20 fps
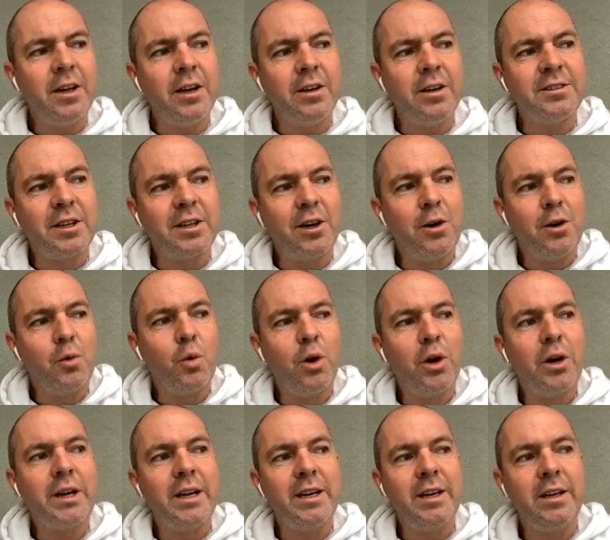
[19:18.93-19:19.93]
So
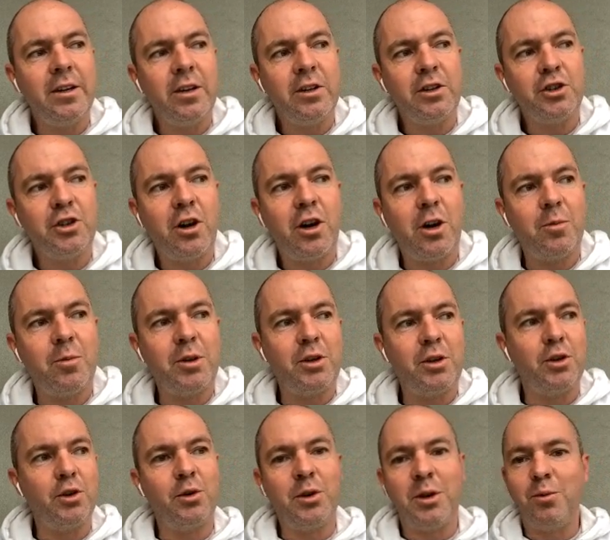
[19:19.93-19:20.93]
working in a job and
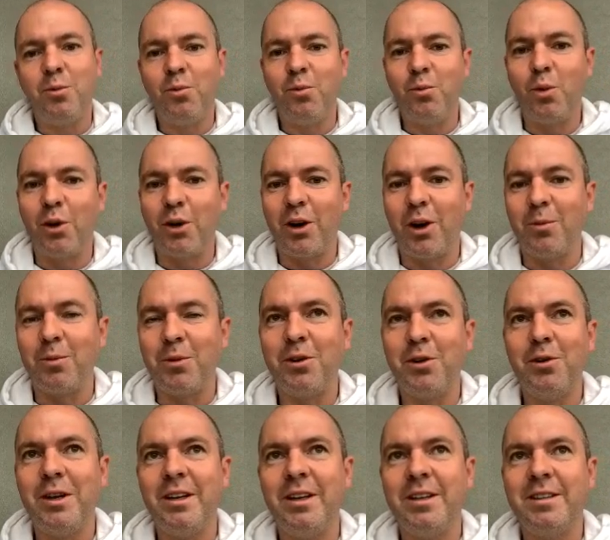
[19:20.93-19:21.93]
doing what I'm
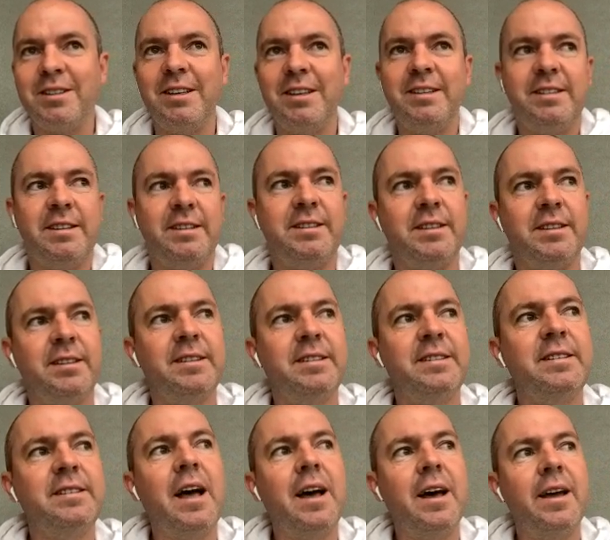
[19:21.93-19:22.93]
doing, it's easy to
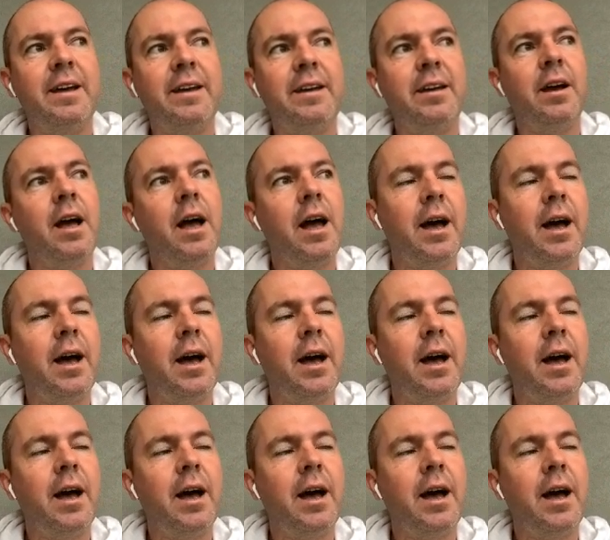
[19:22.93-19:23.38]
say,